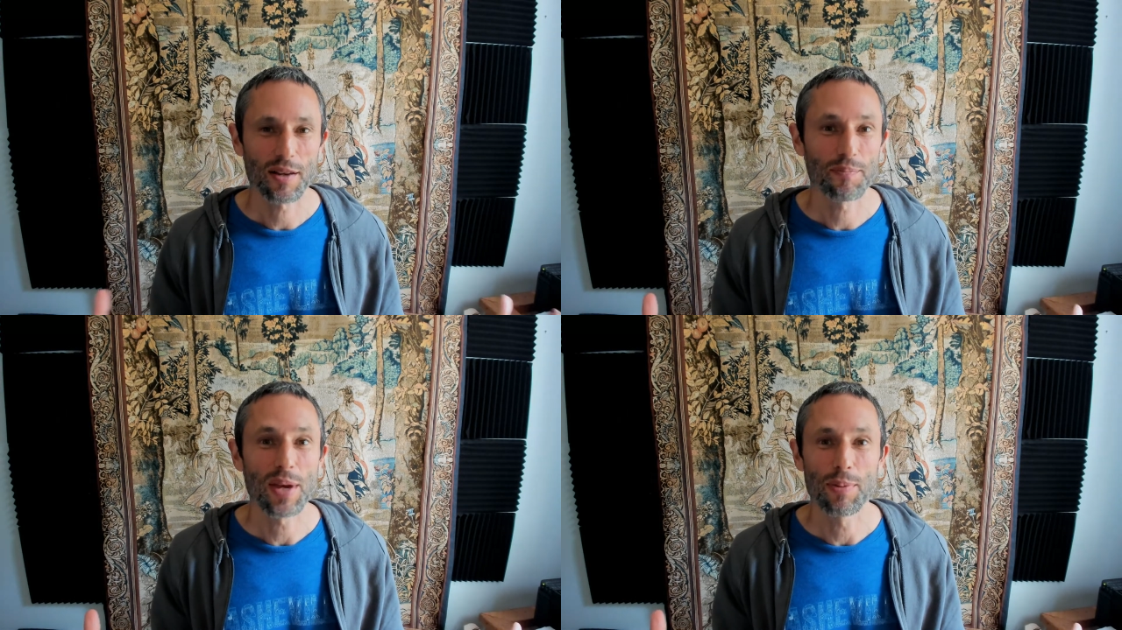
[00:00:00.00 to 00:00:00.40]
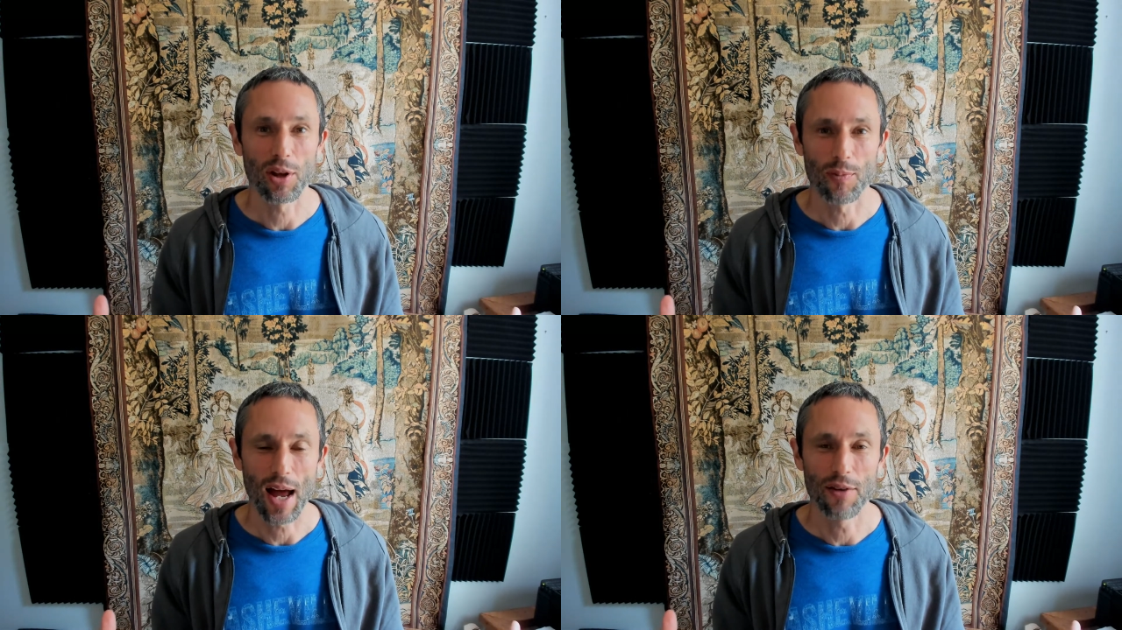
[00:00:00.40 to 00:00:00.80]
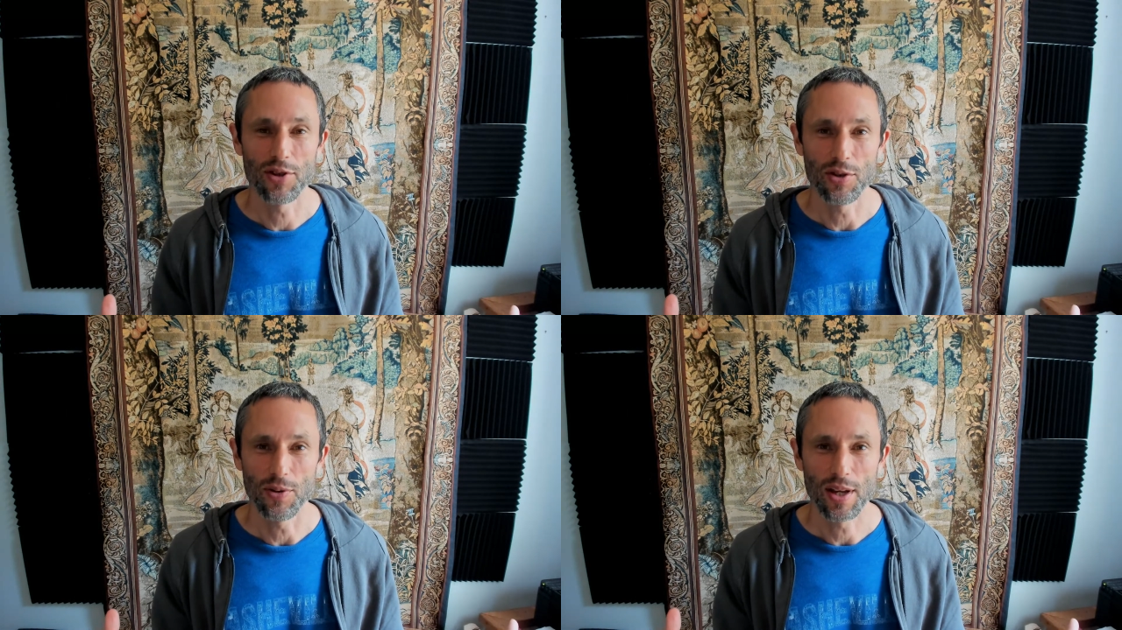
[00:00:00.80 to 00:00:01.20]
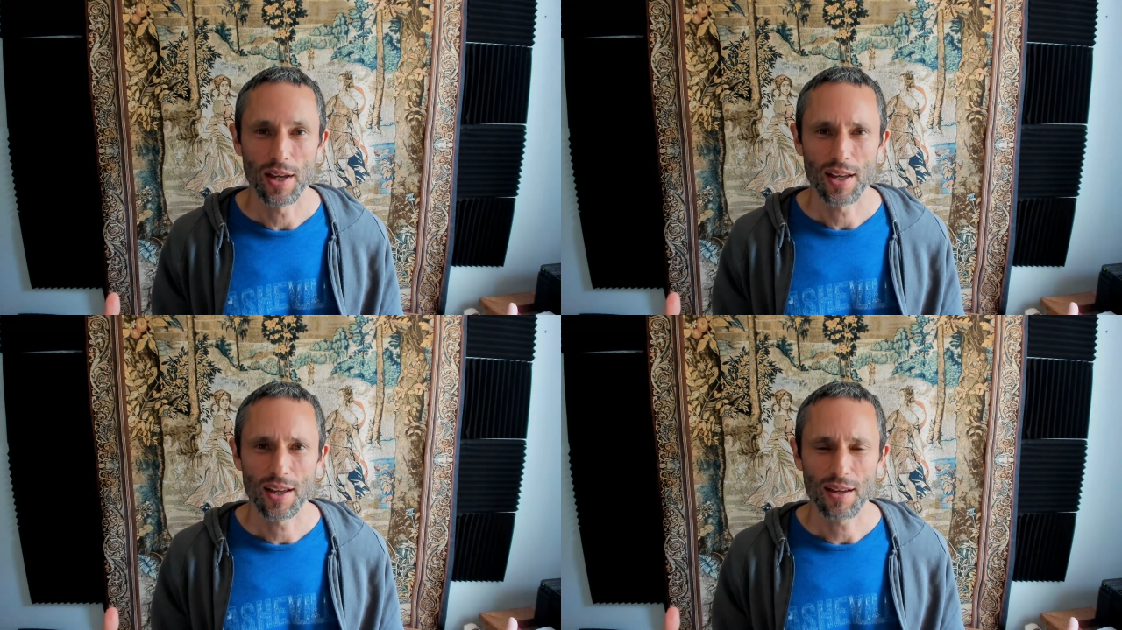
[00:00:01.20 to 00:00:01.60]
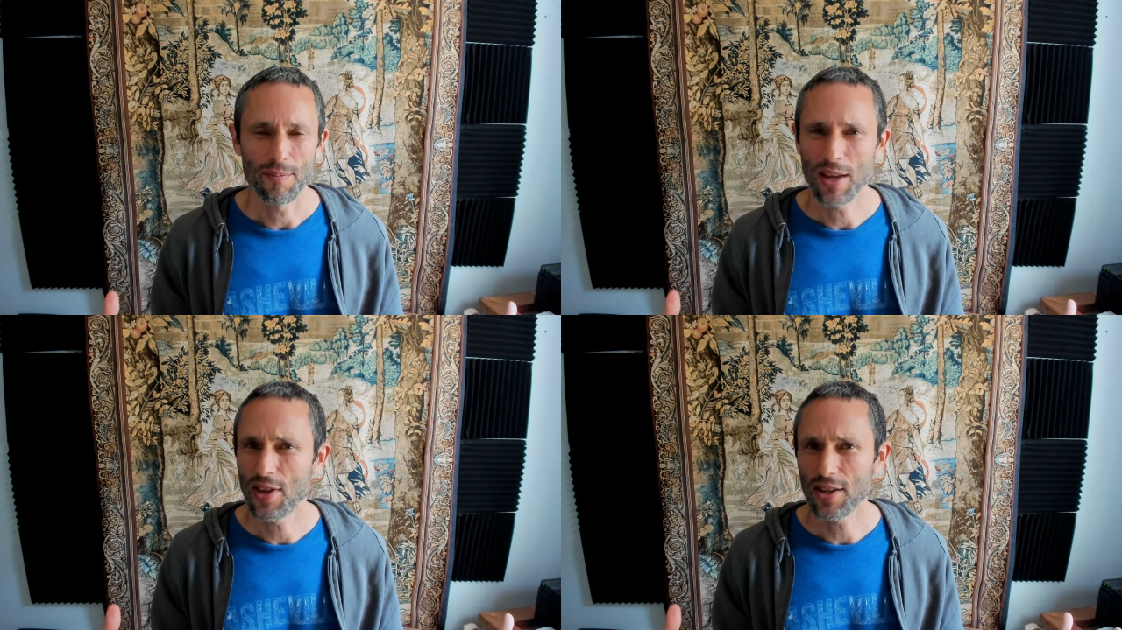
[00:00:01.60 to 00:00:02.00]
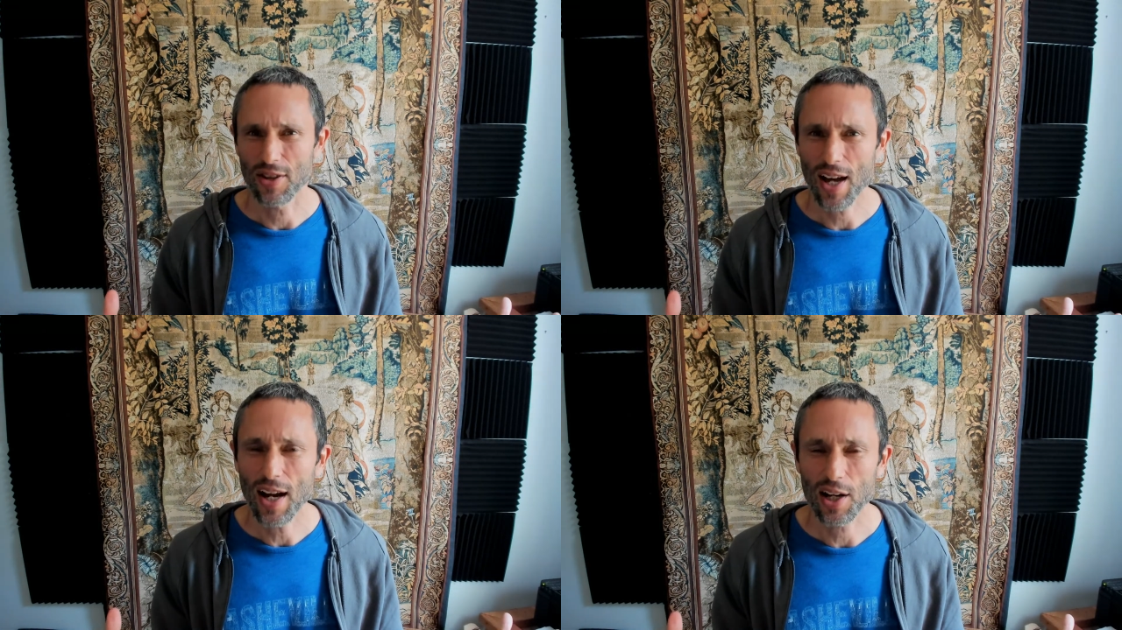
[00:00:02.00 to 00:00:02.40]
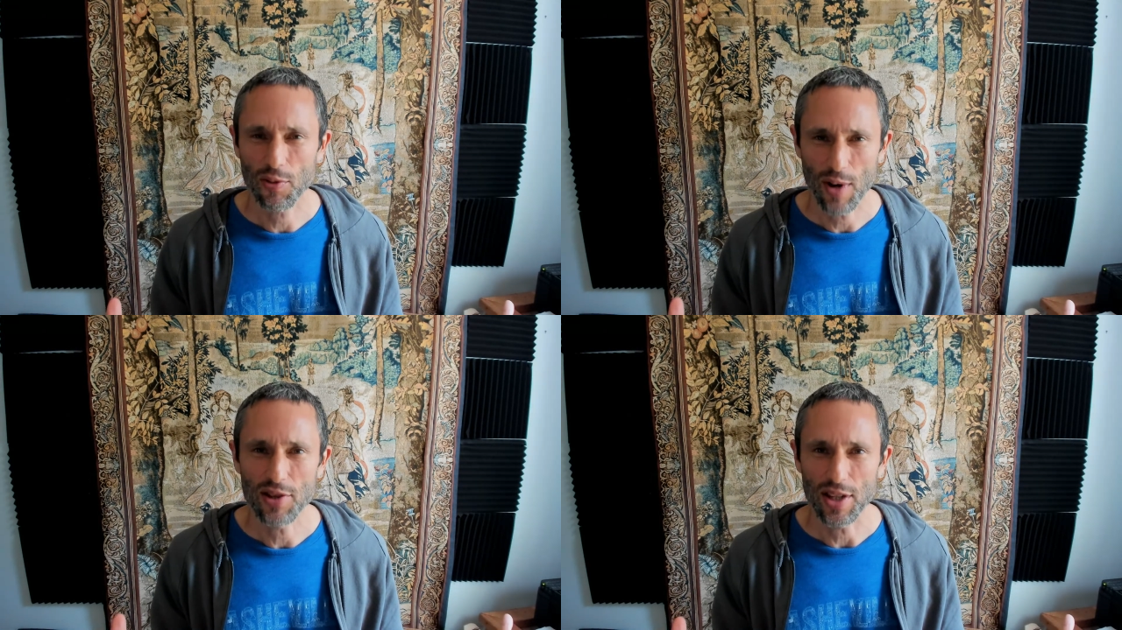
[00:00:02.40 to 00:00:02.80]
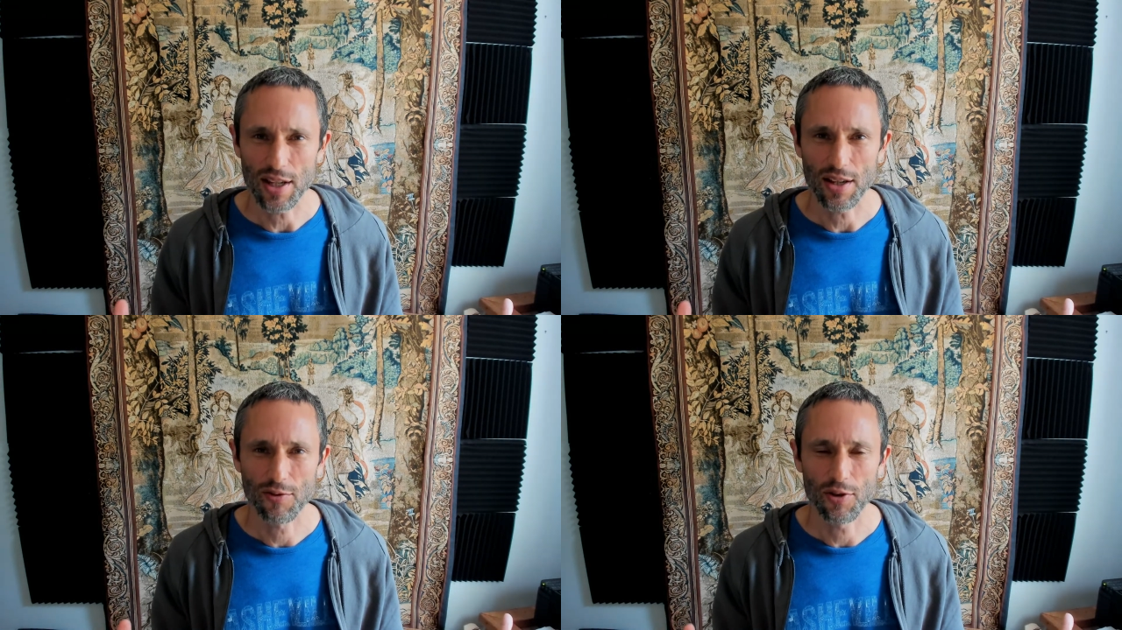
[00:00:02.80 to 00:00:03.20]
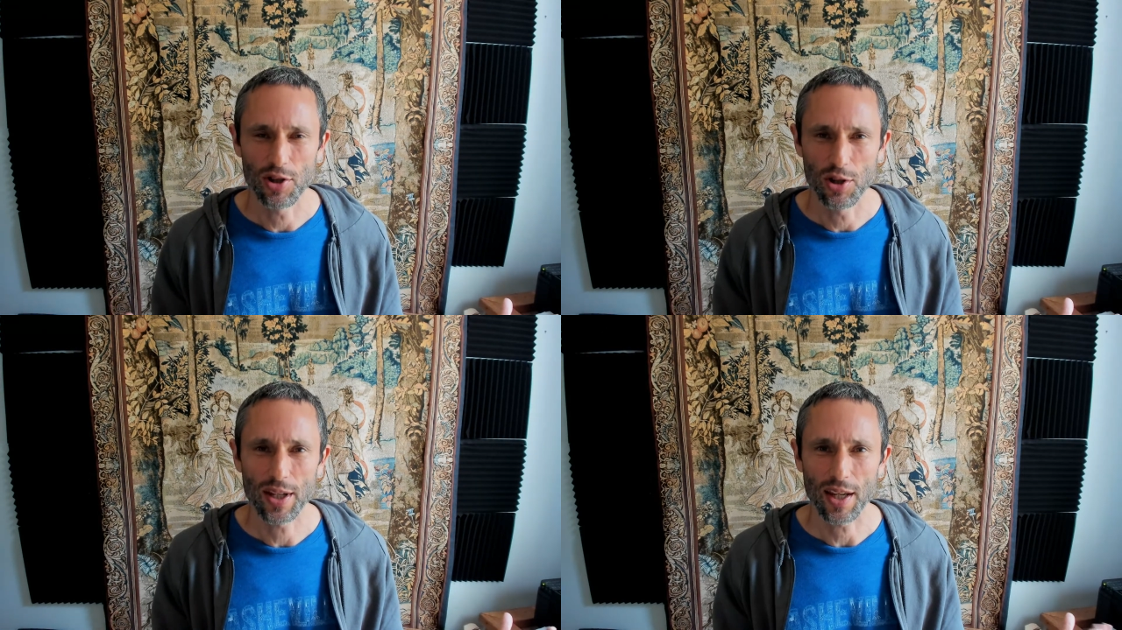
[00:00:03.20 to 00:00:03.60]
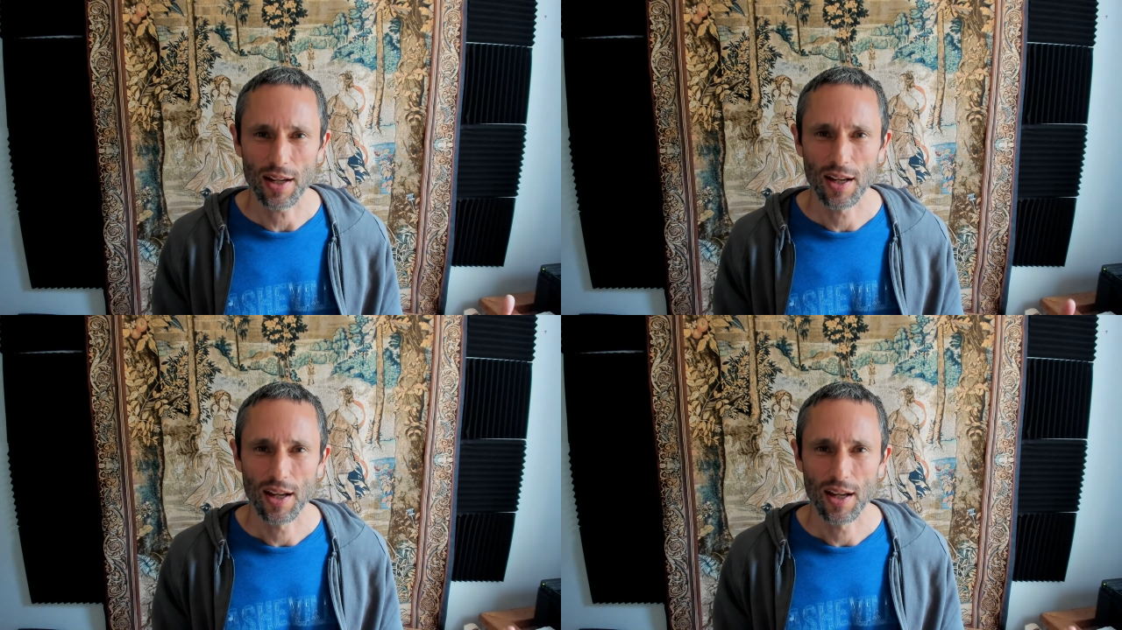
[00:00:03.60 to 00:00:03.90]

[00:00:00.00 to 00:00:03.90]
people around you may think you're kind of crazy for doing it.